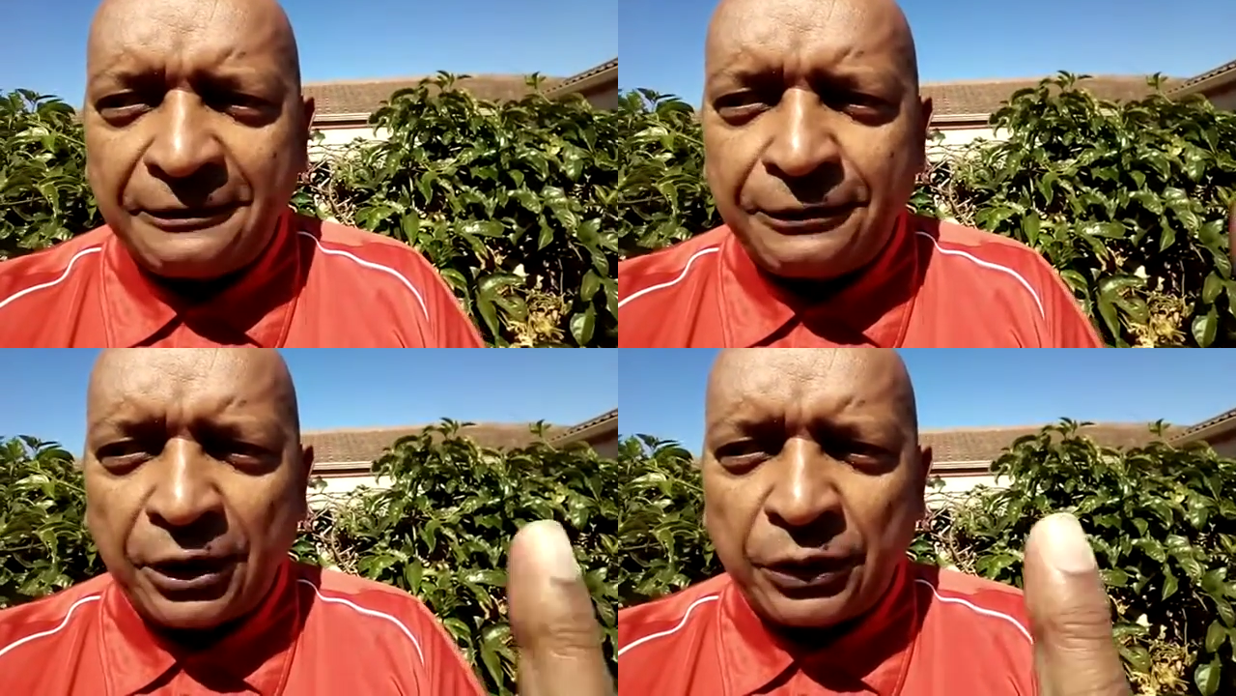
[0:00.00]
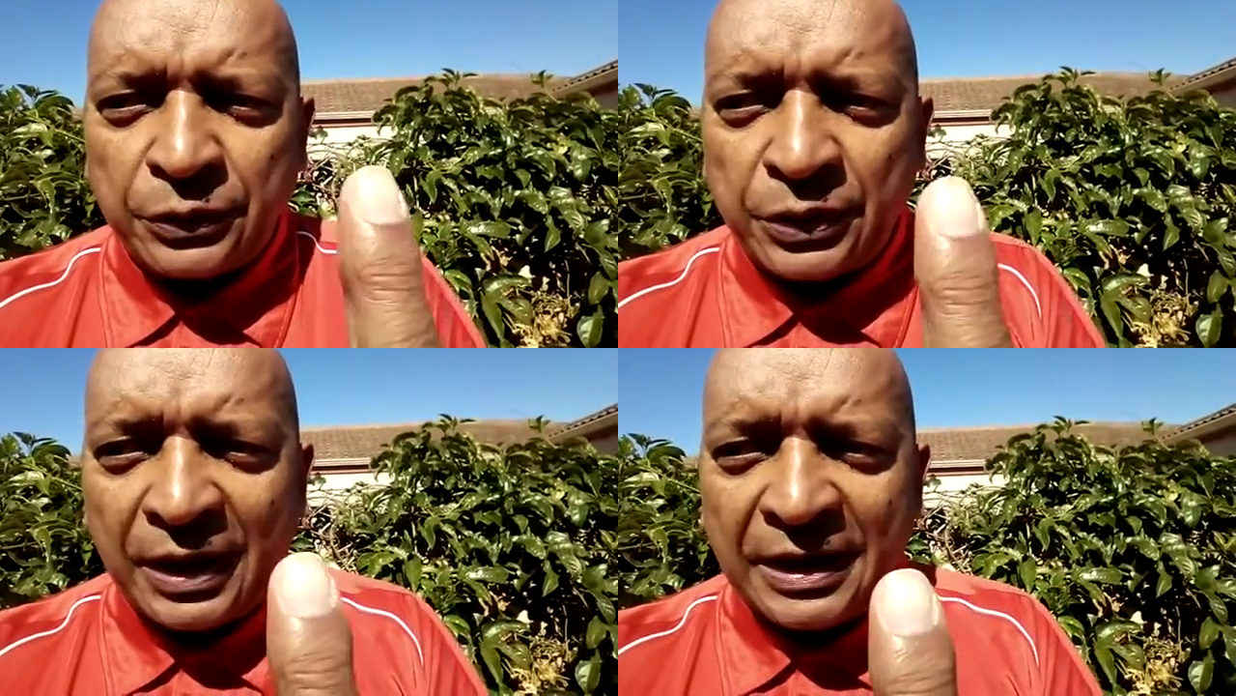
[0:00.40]

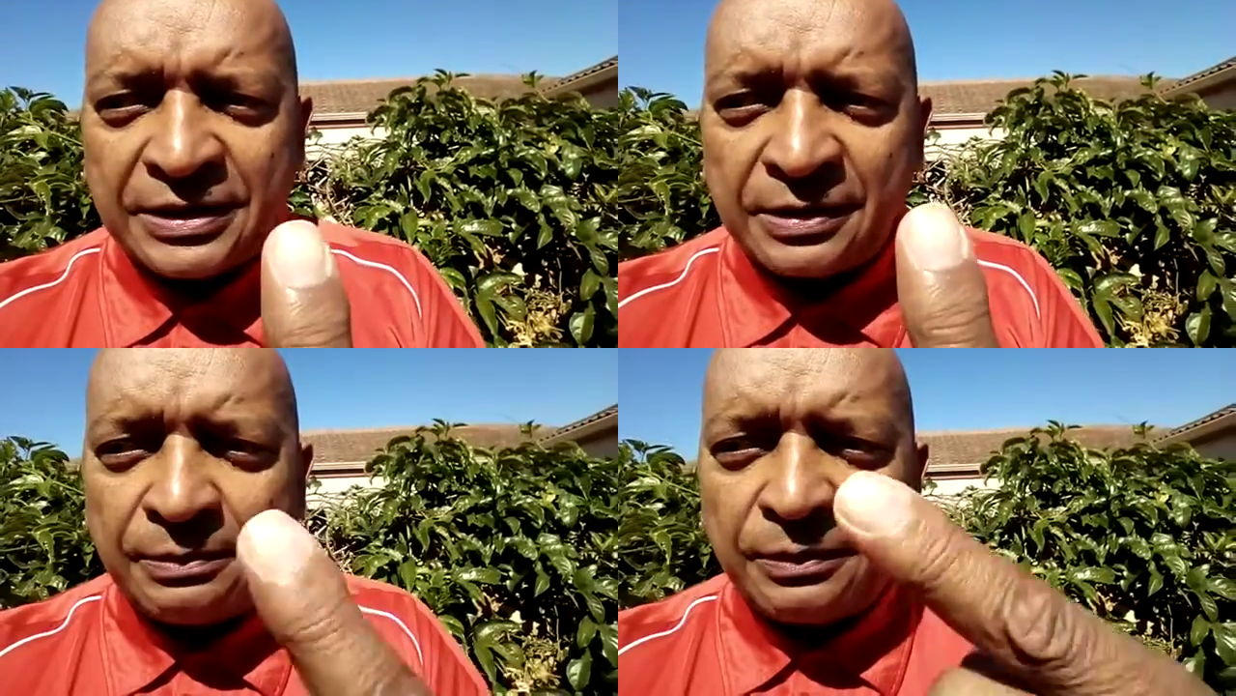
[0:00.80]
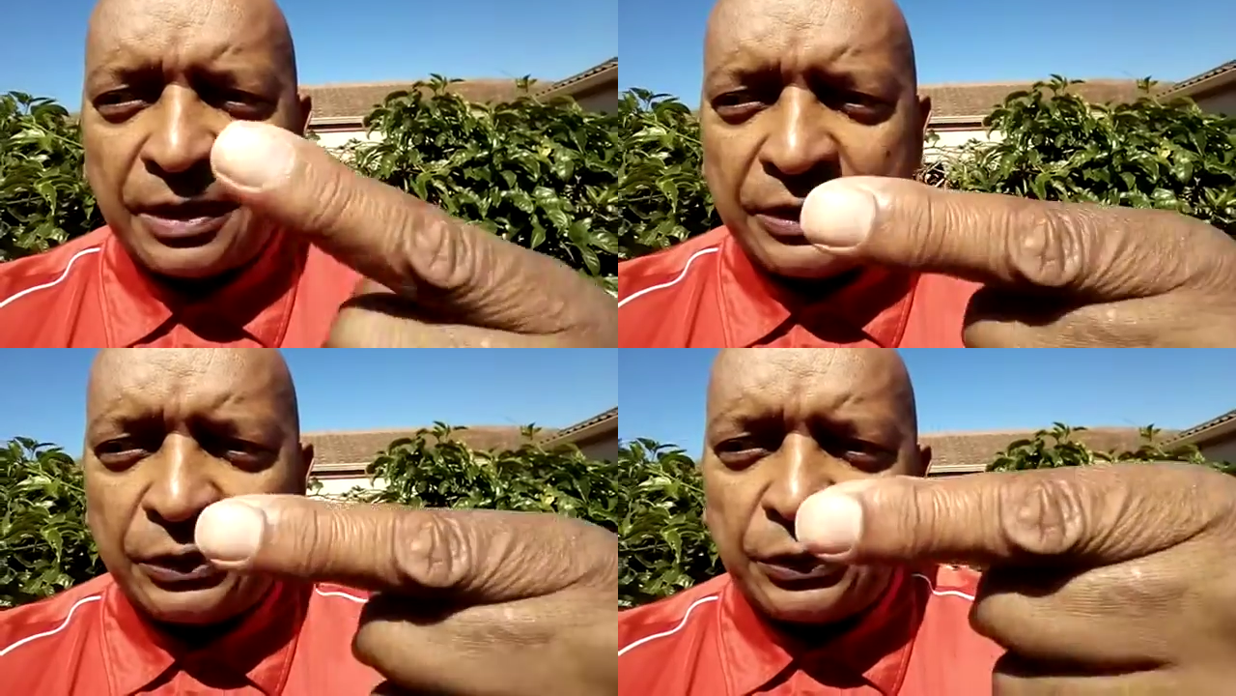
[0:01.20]
follow your eyes,
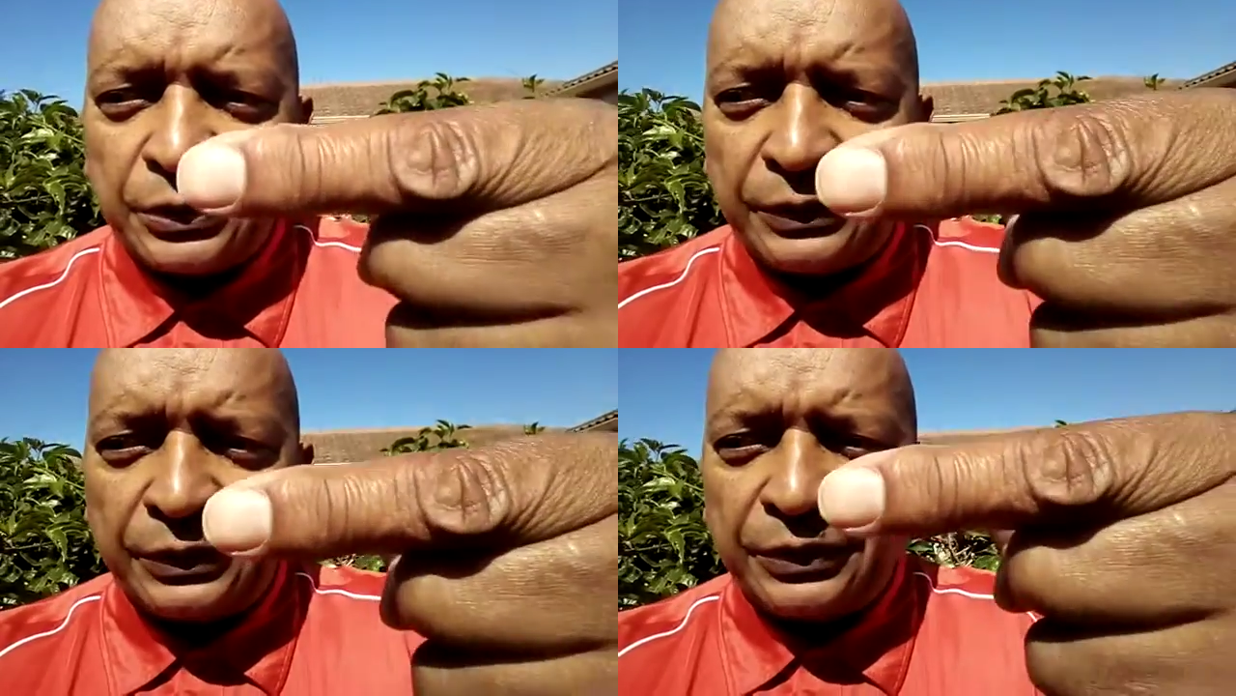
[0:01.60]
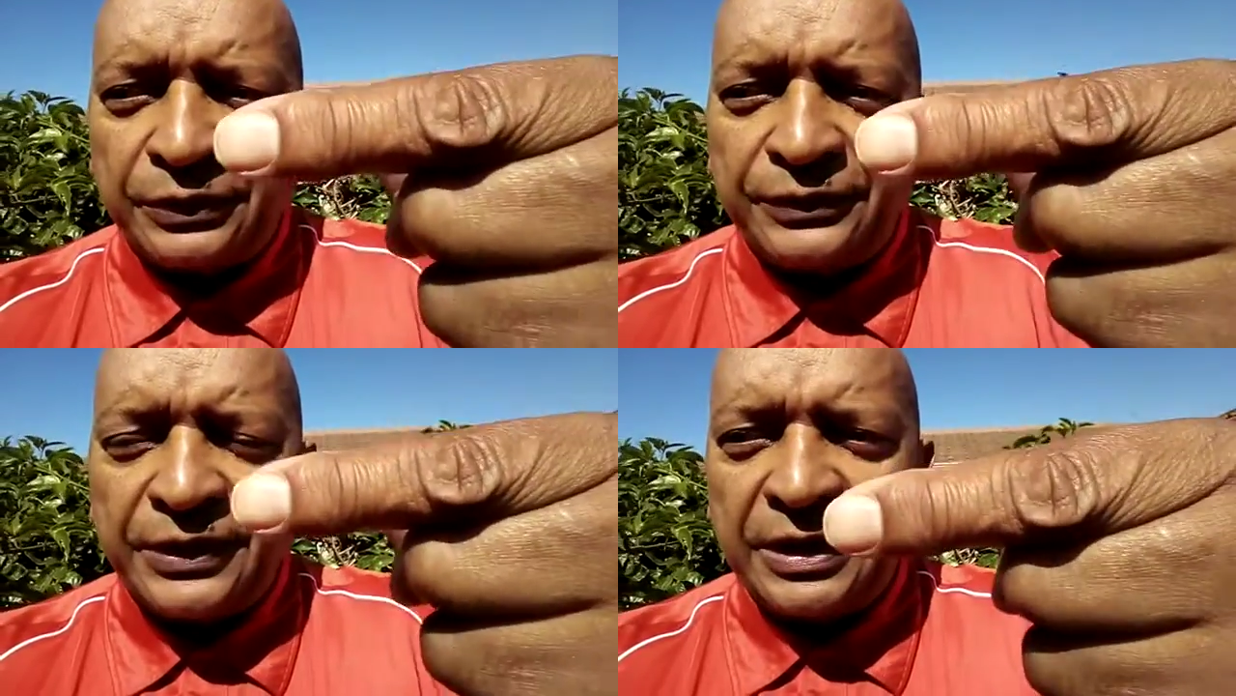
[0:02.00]
your
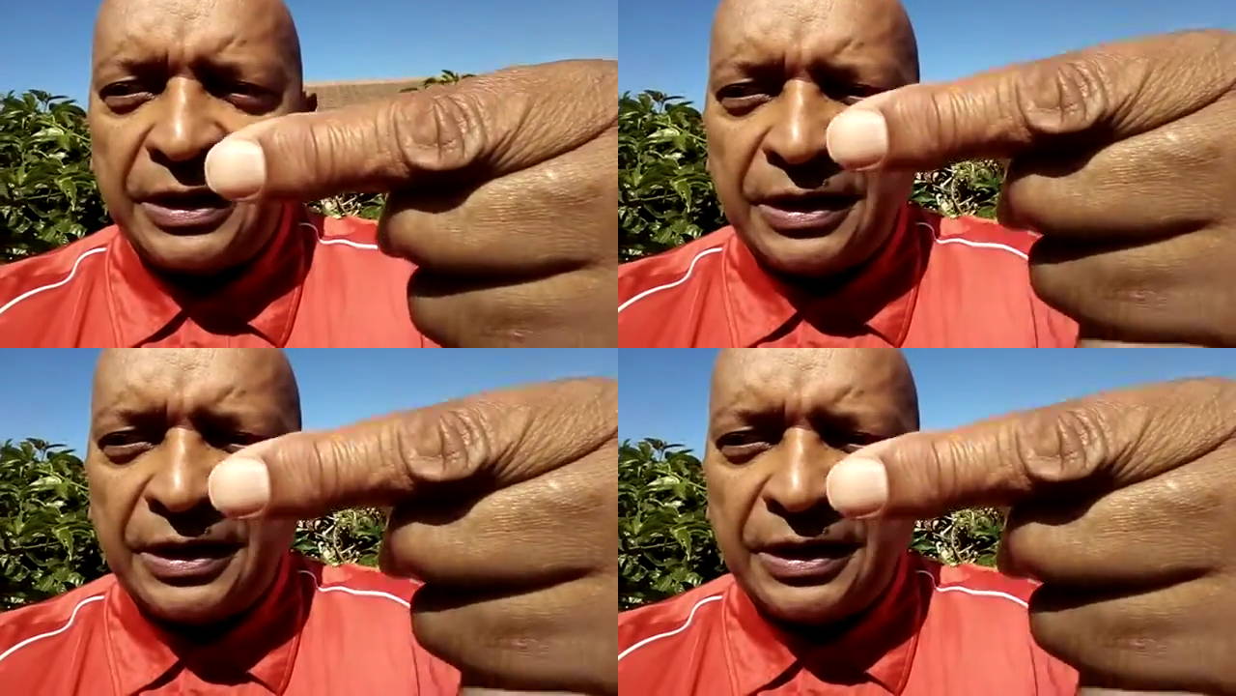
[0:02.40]
finger.